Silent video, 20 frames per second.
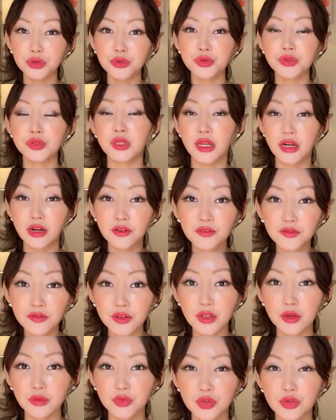lose their
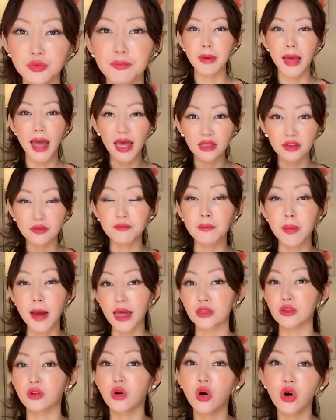freedom to bad,
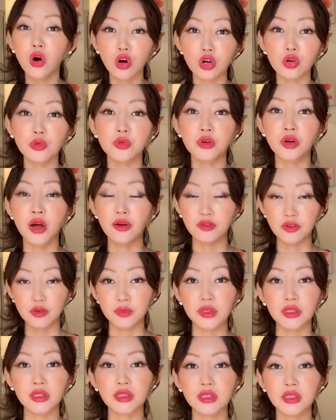horrible
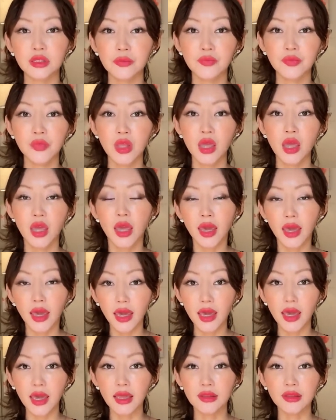government.
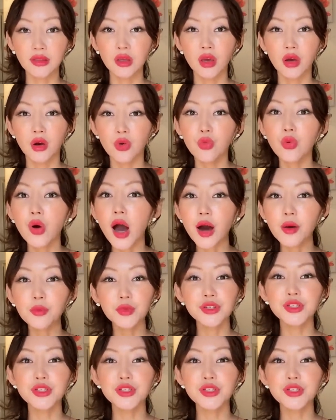And how